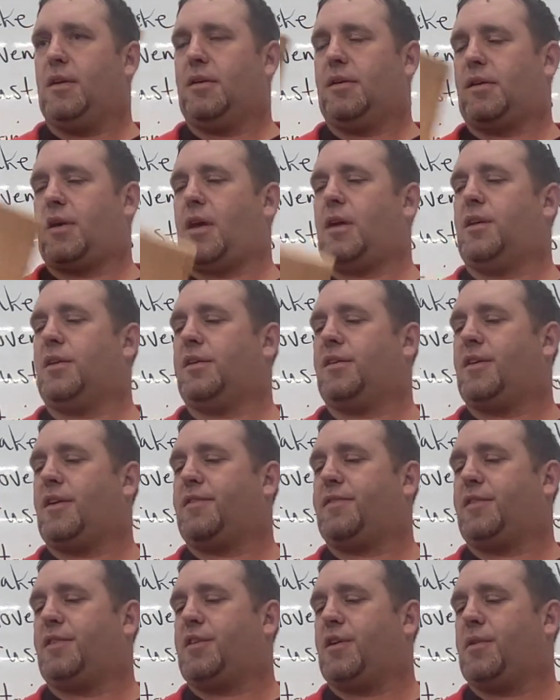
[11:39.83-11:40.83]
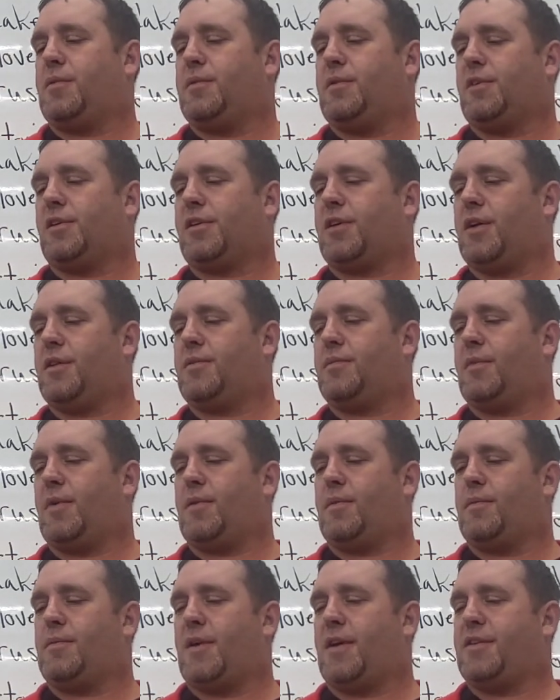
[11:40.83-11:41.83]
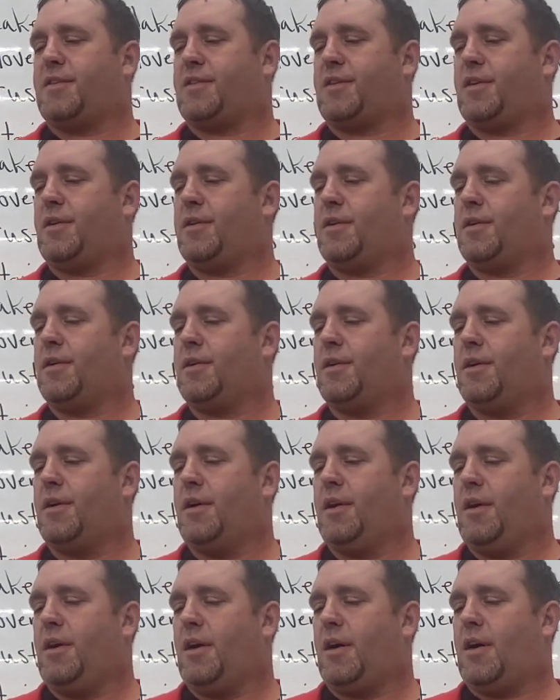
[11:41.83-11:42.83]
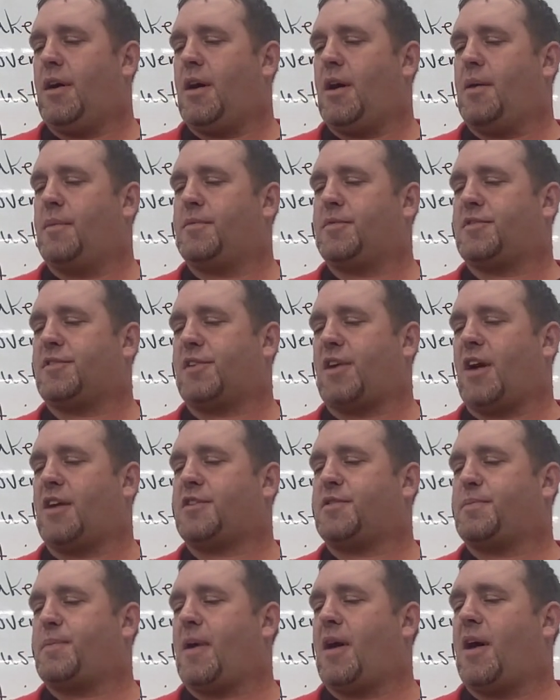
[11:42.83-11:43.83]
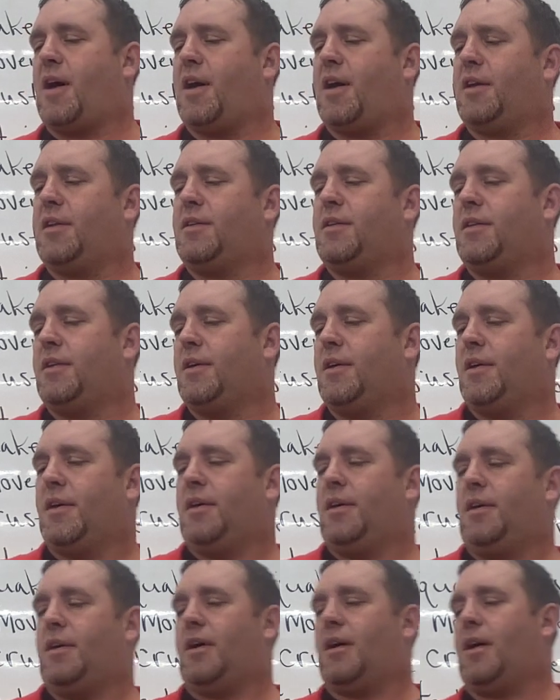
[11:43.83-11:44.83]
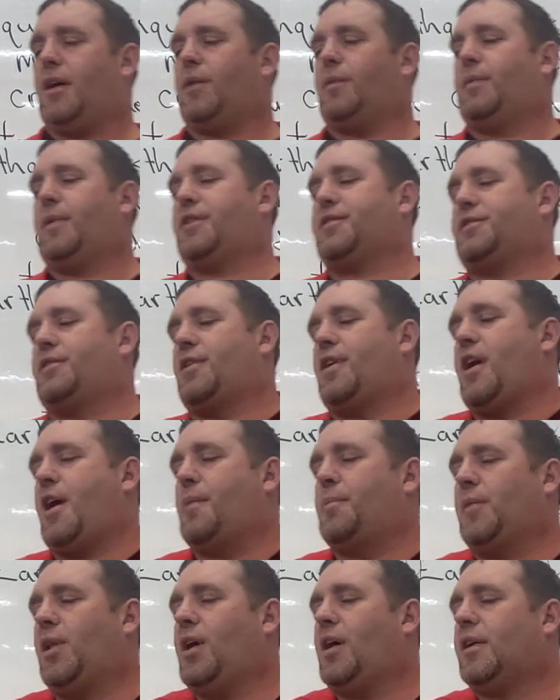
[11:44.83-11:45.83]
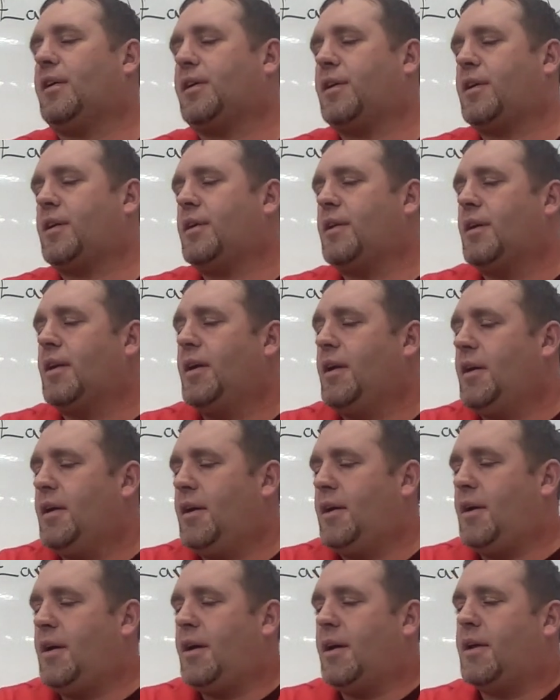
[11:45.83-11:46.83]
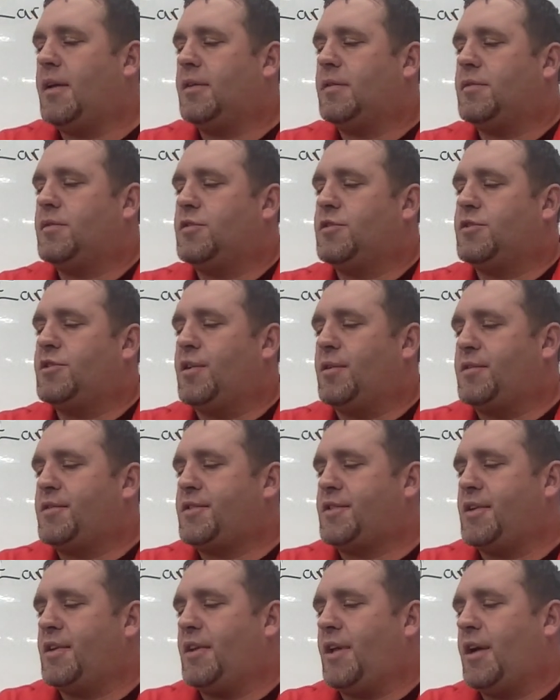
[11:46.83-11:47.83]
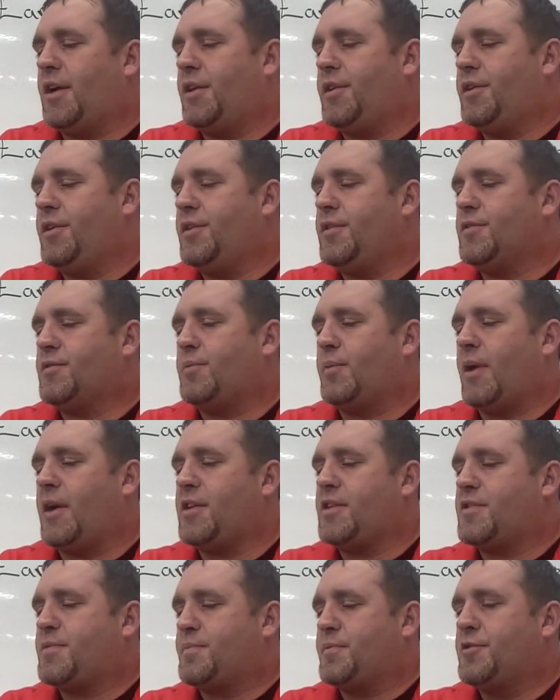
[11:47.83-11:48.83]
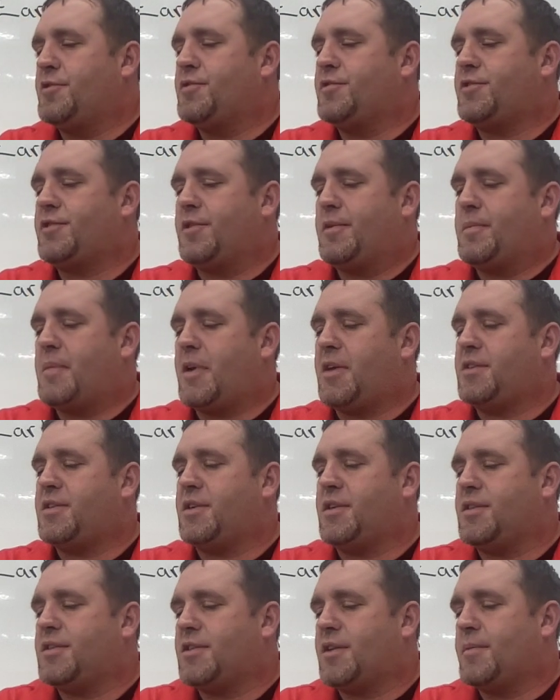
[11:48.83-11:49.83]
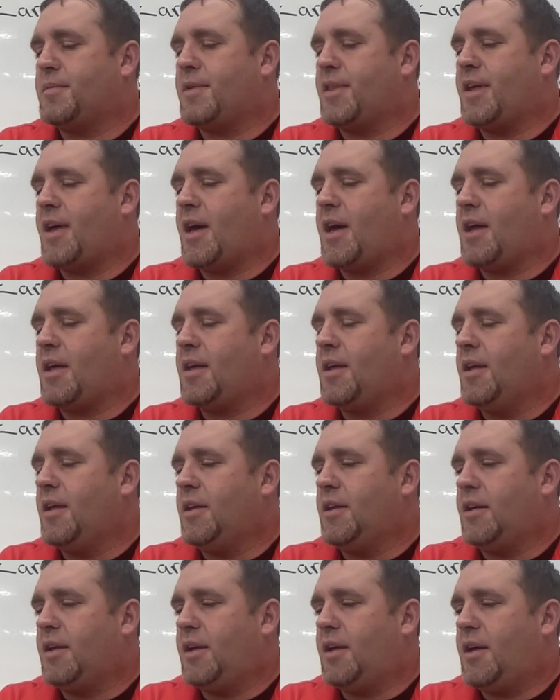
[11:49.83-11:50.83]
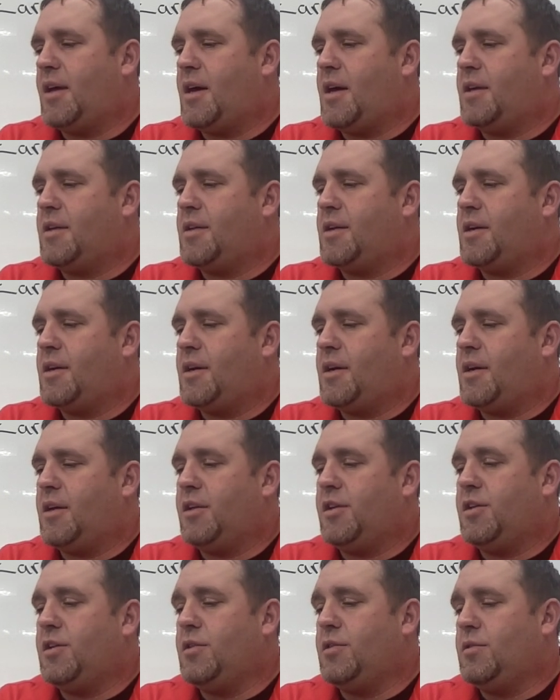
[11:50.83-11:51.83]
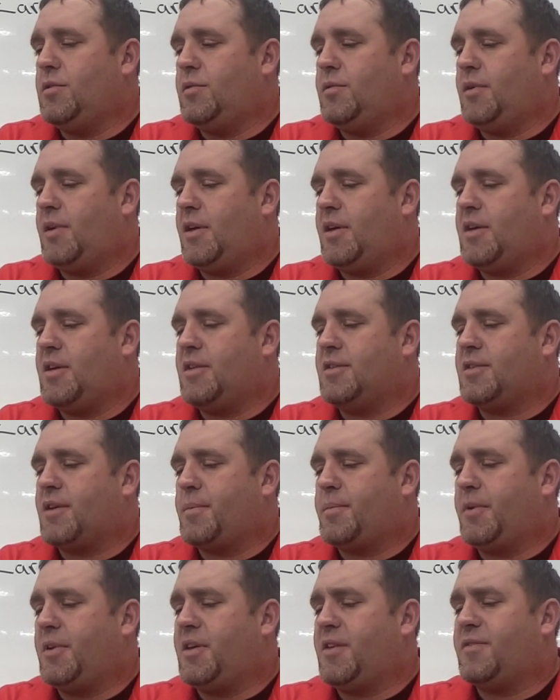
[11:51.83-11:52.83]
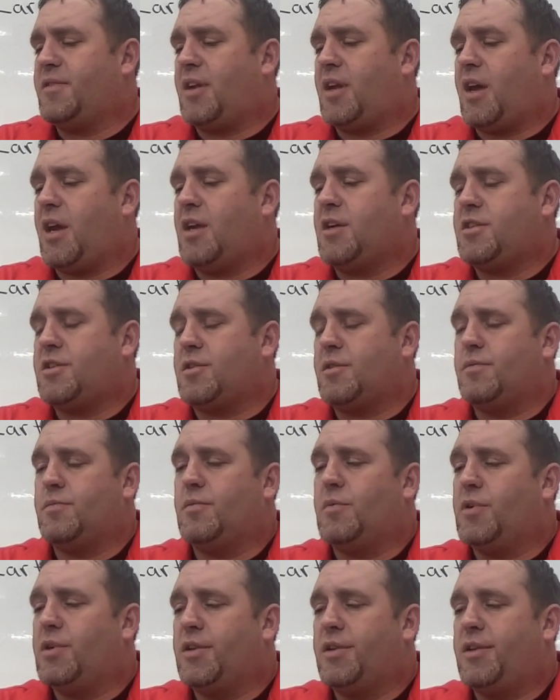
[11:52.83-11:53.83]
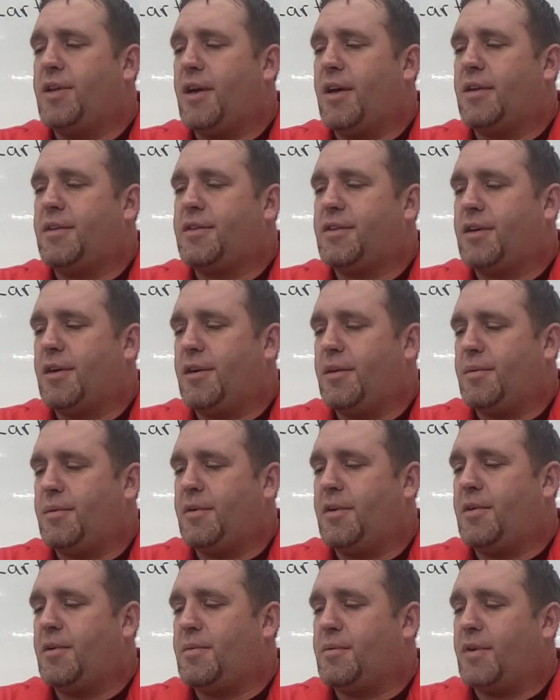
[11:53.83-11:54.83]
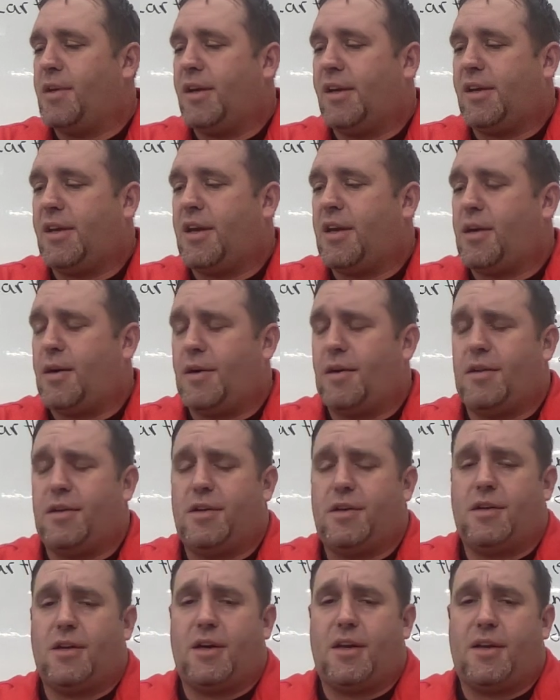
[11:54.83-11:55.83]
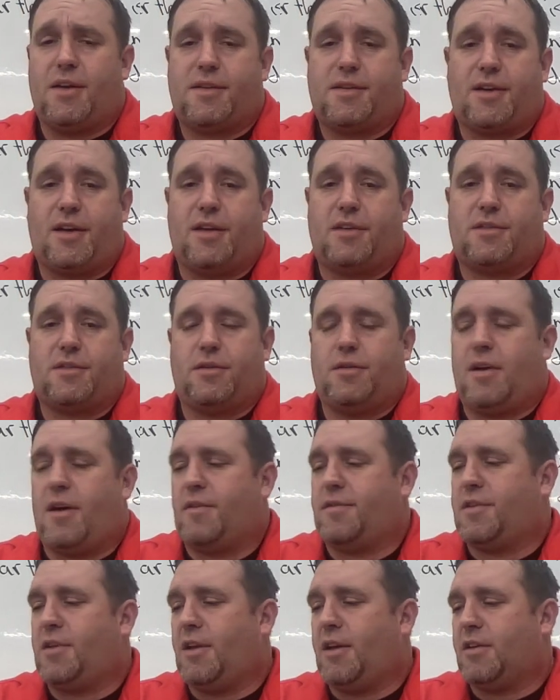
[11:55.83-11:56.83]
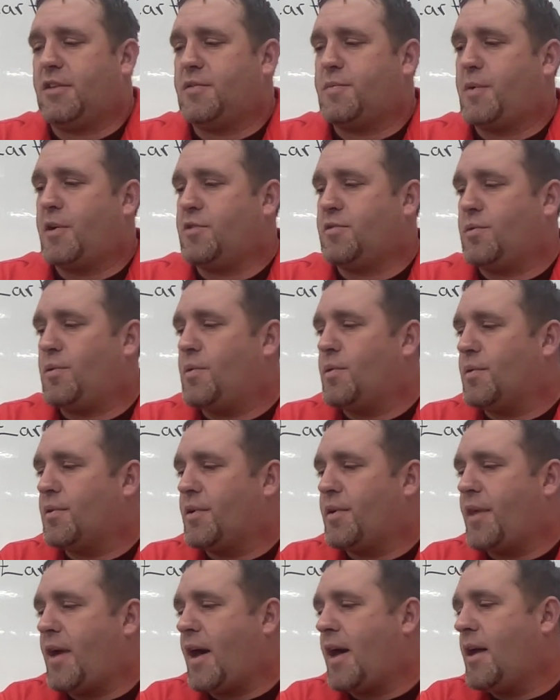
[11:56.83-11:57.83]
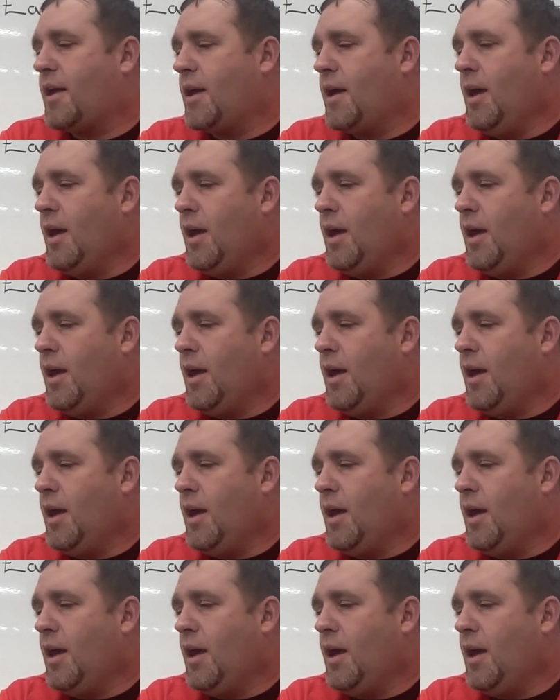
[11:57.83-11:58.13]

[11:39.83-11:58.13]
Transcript: Okay, you can definitely tell when you're cutting red cedar. Scotch pine, western hemlock. Don't see a lot of those. White spruce, you may see some of that. And yew is, I believe, an Asian wood that we don't really get here in the United States. You'd have to like special order that.